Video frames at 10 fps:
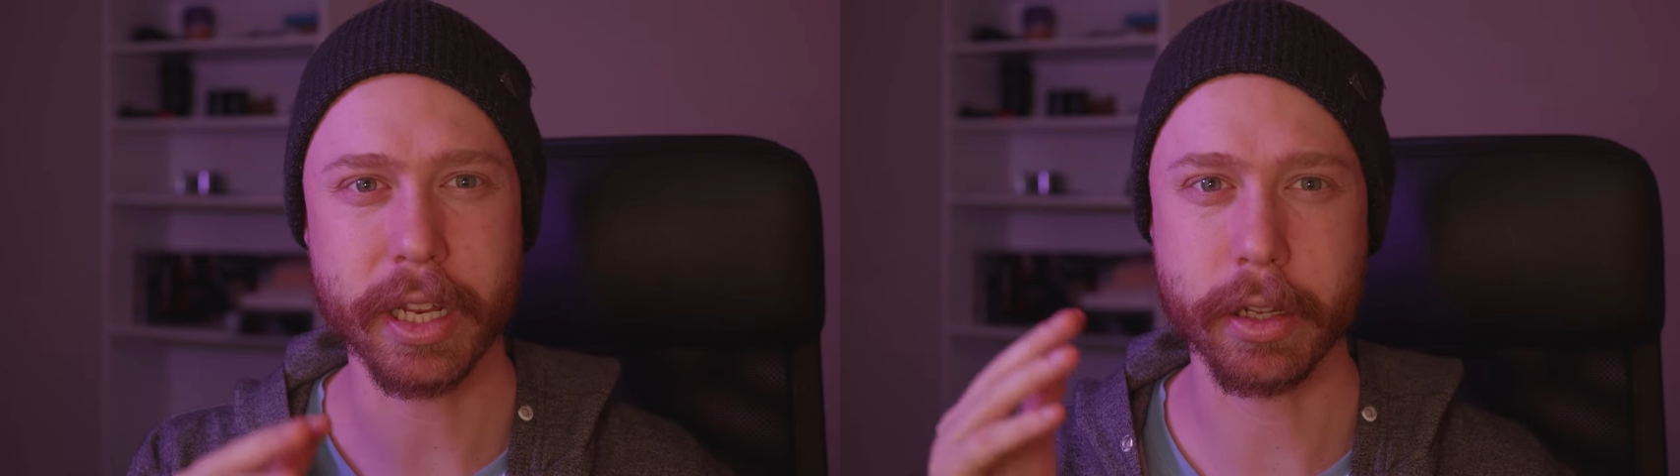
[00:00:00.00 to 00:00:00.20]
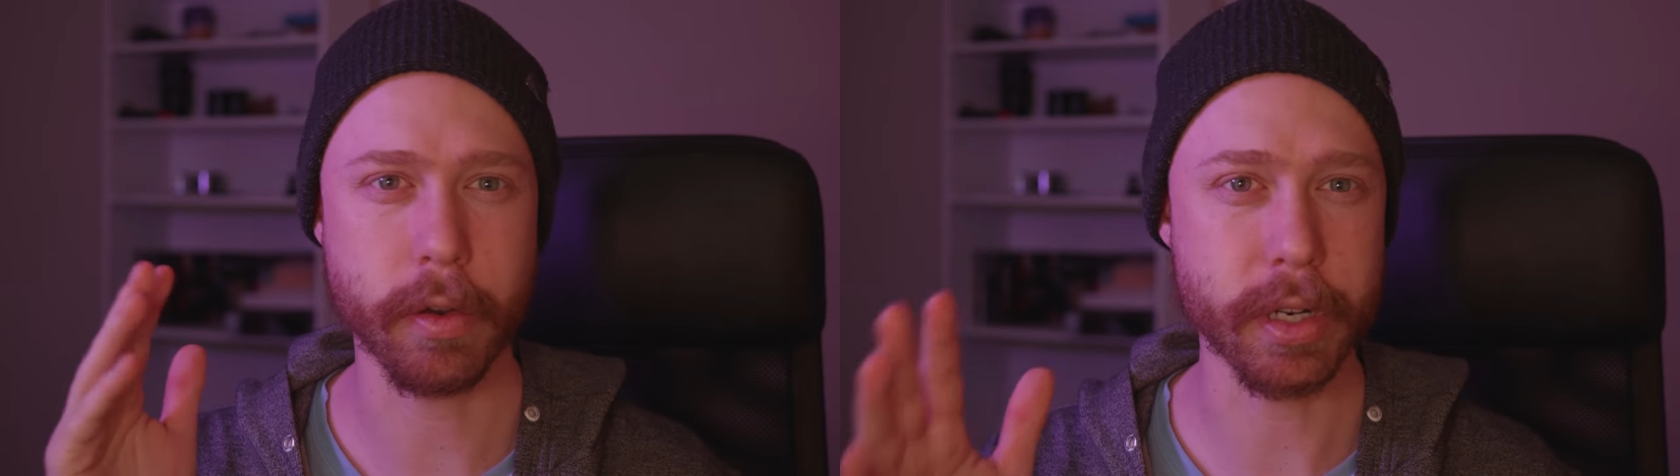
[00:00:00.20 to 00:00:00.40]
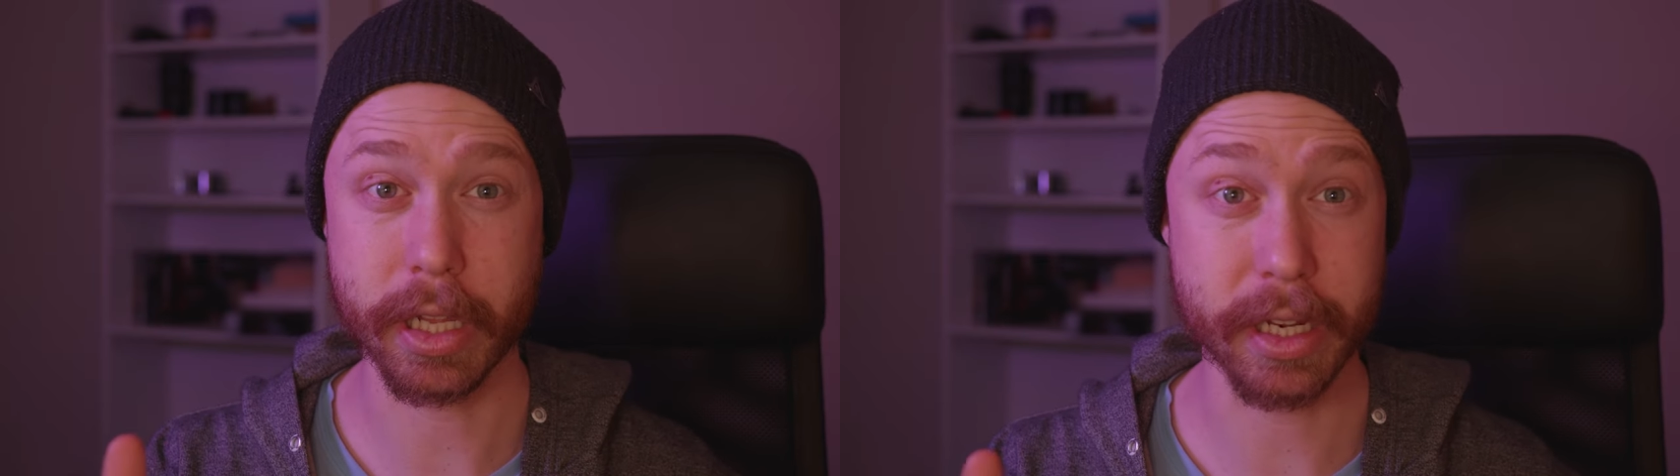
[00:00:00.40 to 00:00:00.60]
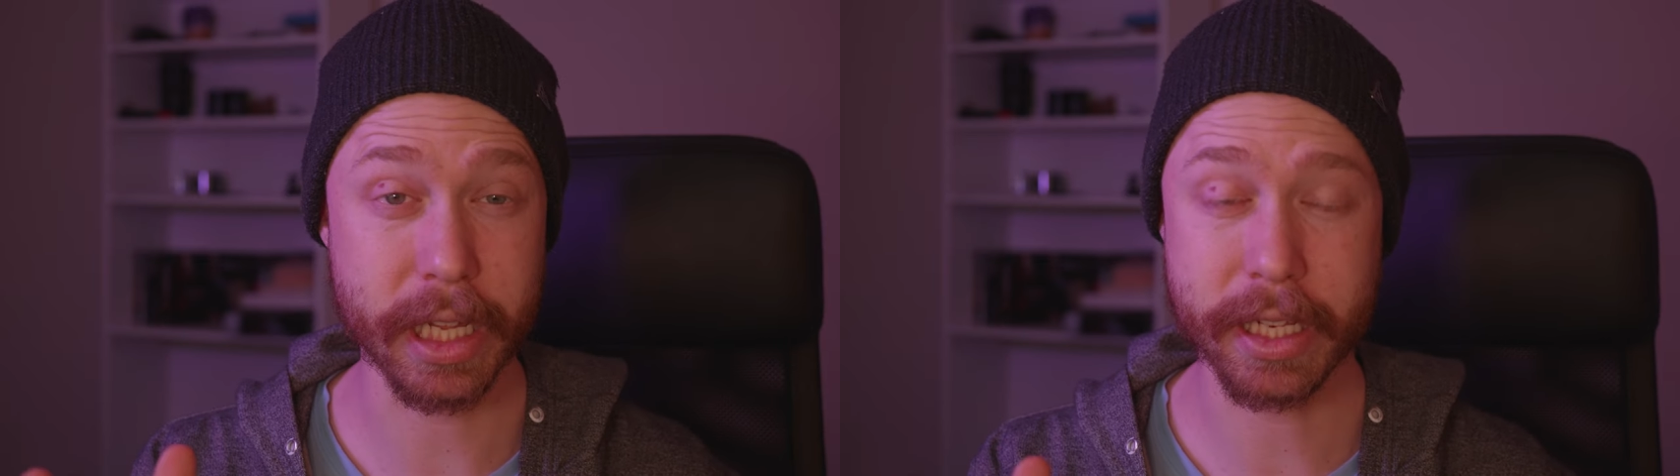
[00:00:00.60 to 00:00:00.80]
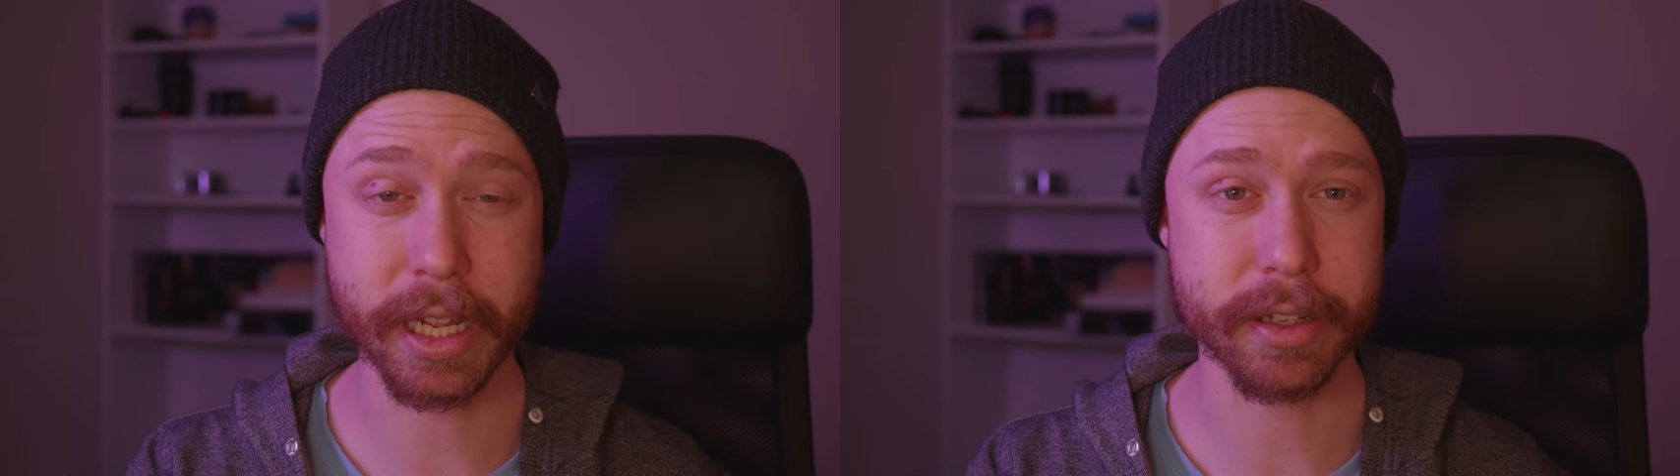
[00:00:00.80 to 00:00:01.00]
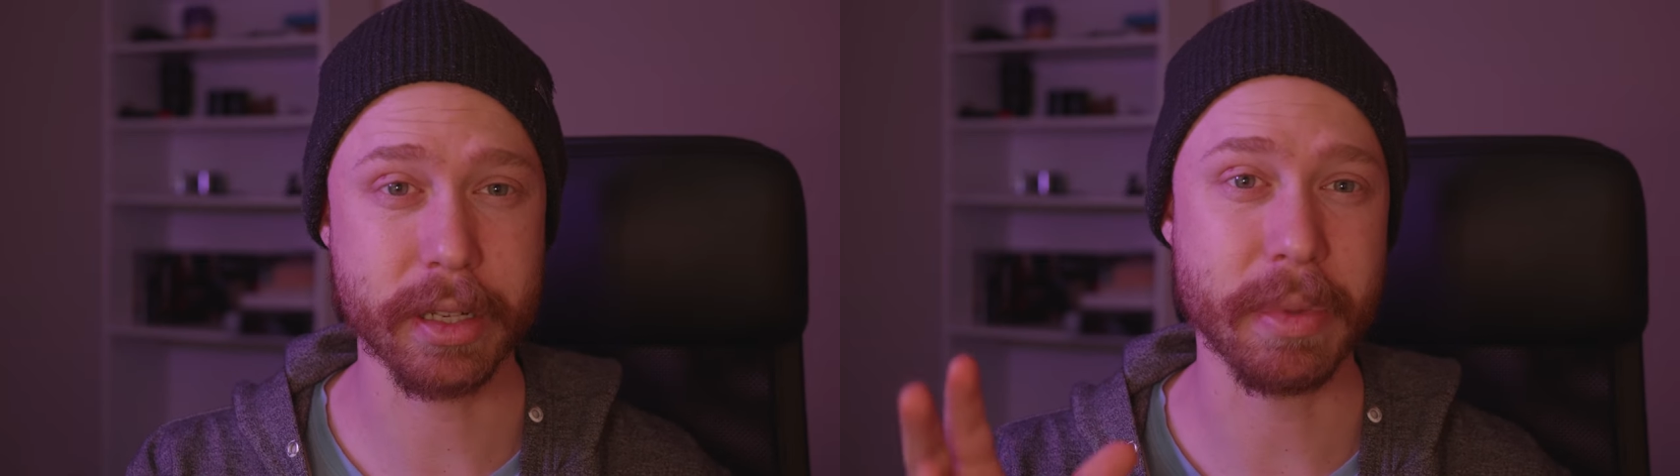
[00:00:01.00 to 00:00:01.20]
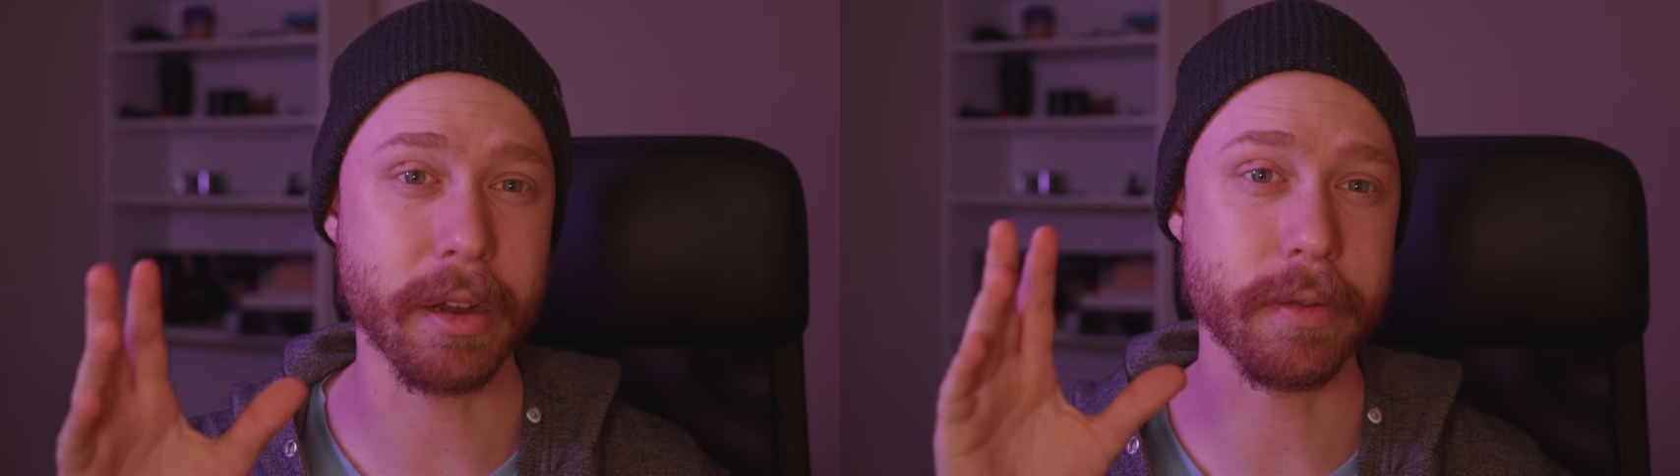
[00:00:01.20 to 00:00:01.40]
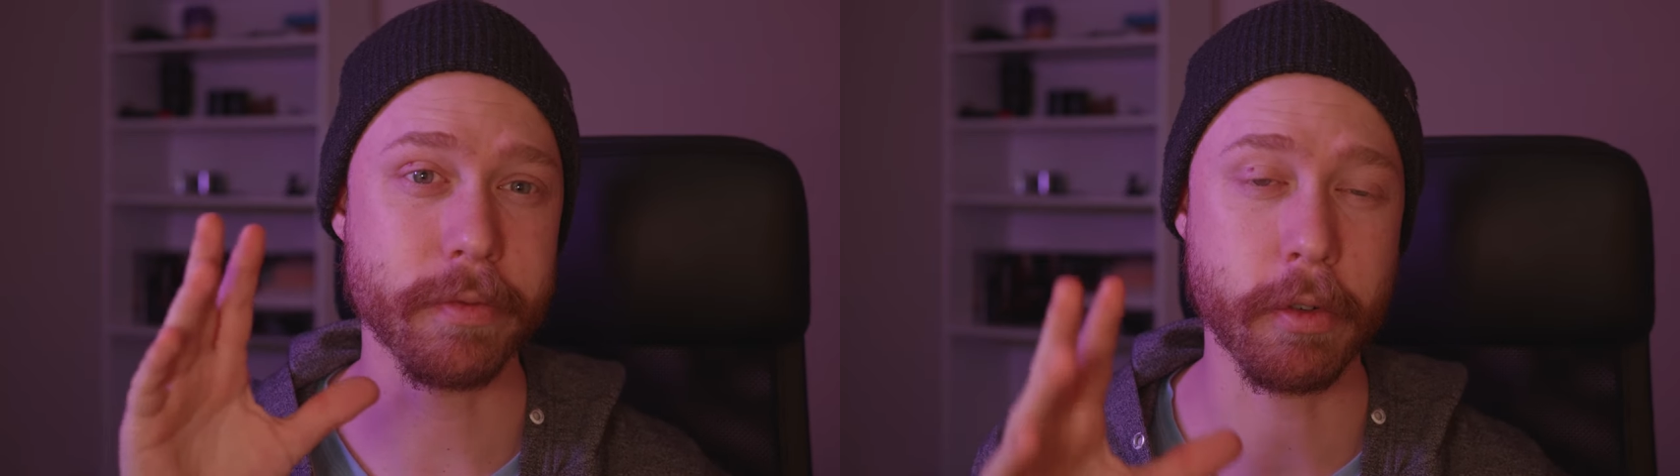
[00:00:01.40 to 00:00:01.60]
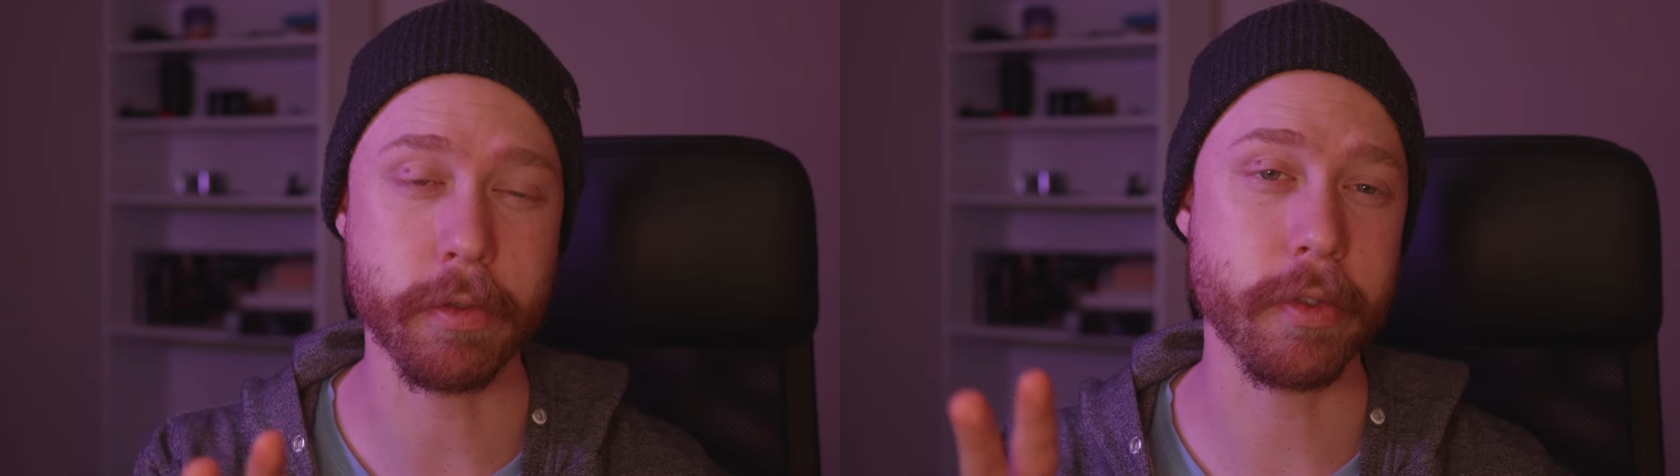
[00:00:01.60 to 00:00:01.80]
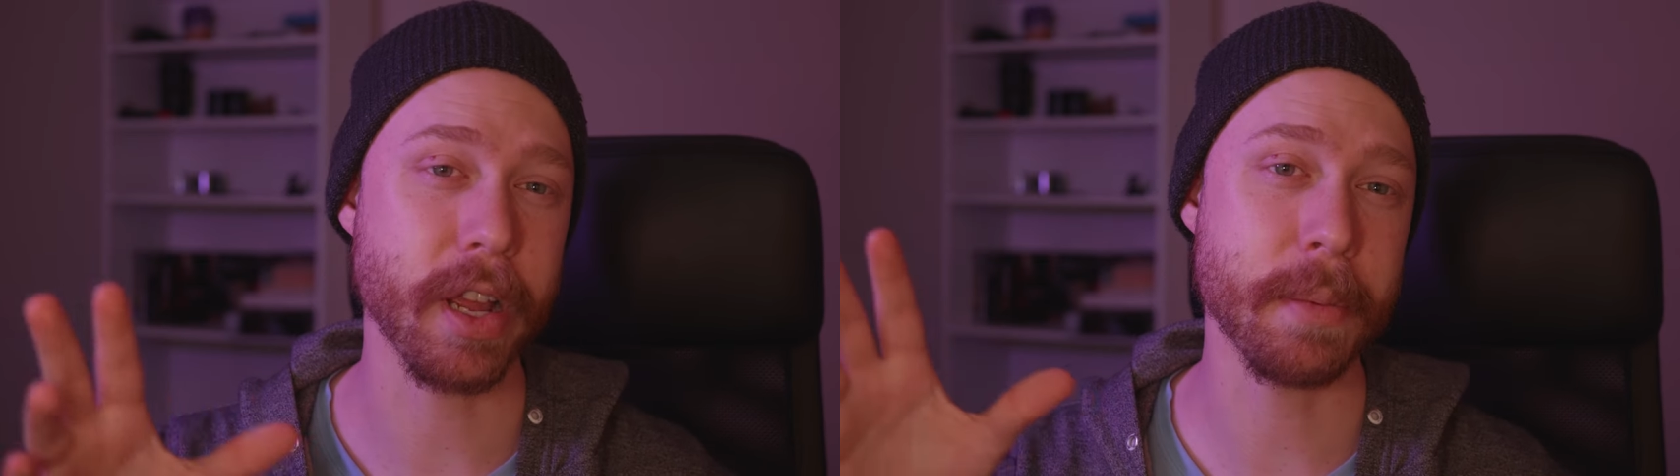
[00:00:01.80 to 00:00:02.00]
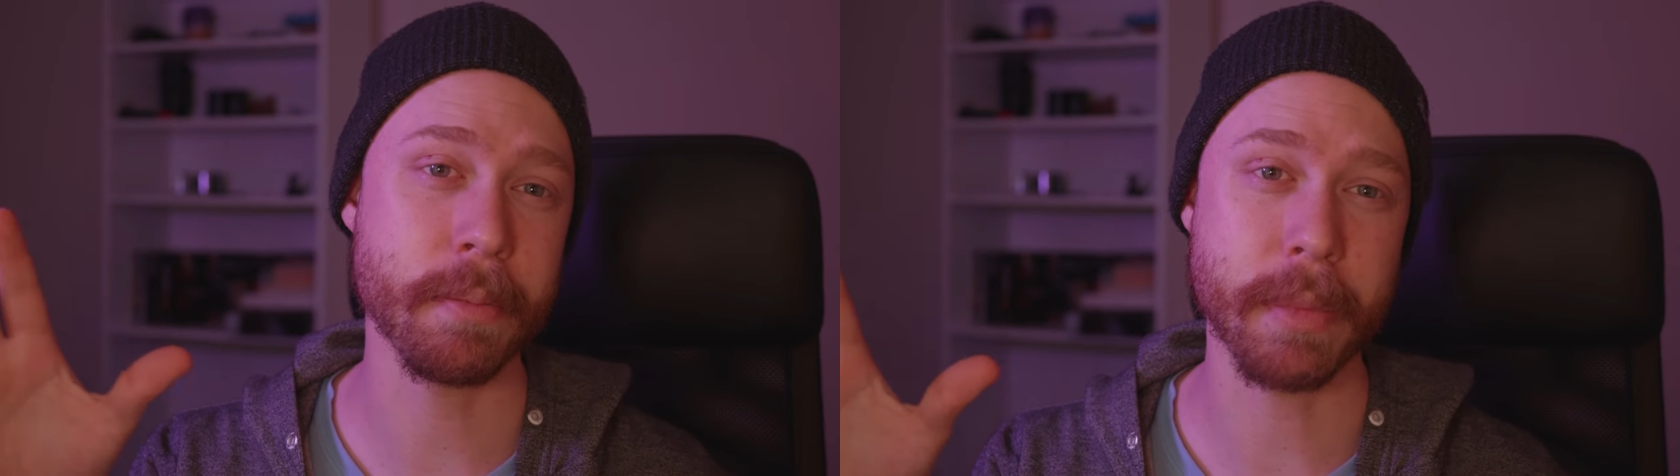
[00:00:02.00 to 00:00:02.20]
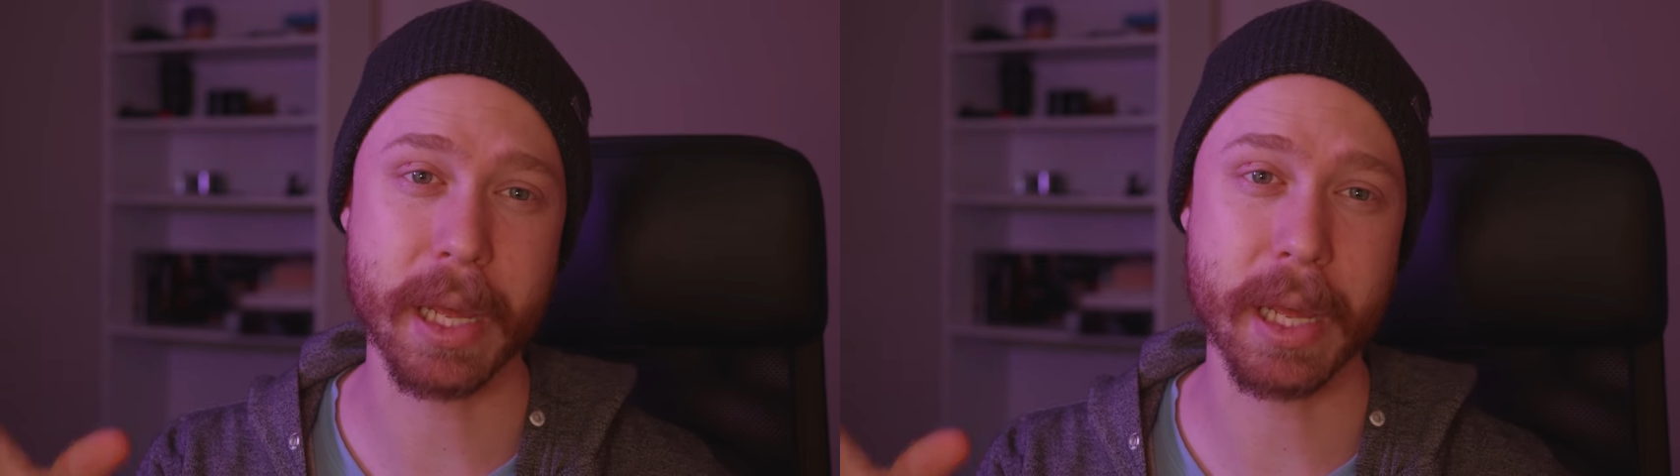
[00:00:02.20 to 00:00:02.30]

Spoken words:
and go into the details about full frame,